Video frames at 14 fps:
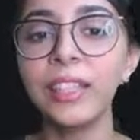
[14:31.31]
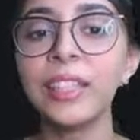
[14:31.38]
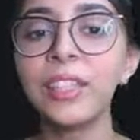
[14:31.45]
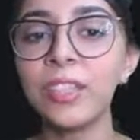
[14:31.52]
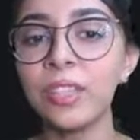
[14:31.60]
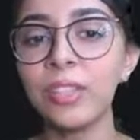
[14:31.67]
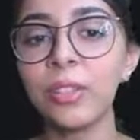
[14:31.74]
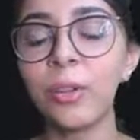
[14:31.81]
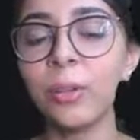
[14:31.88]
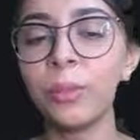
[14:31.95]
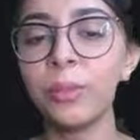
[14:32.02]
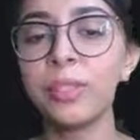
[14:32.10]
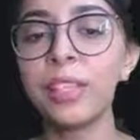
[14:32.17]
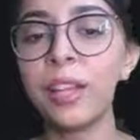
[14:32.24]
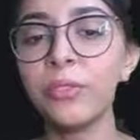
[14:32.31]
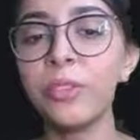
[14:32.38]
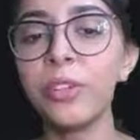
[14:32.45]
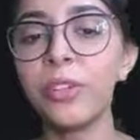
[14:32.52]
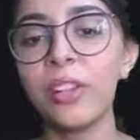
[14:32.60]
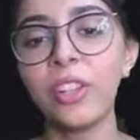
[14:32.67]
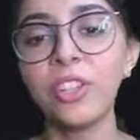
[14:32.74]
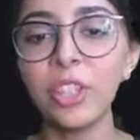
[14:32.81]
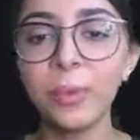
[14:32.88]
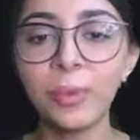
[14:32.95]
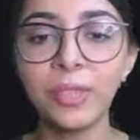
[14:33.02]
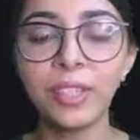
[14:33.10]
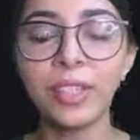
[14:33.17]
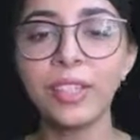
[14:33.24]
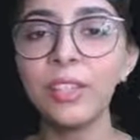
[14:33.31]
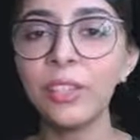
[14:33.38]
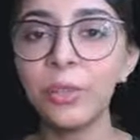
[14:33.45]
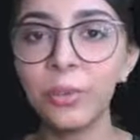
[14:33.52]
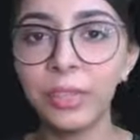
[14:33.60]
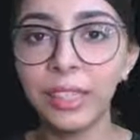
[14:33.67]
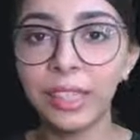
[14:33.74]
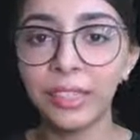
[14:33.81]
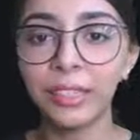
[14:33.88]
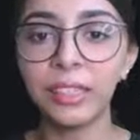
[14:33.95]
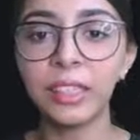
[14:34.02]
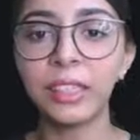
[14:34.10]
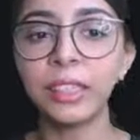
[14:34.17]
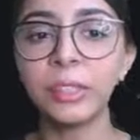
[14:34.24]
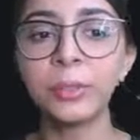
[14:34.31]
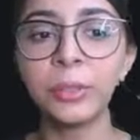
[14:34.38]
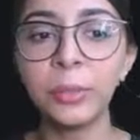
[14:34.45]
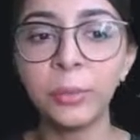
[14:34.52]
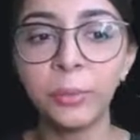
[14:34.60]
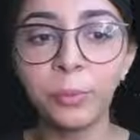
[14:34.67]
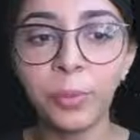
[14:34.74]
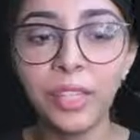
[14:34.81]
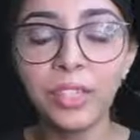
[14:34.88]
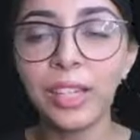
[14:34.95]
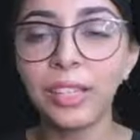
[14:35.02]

he just always have to rush upstairs to get the toothbrush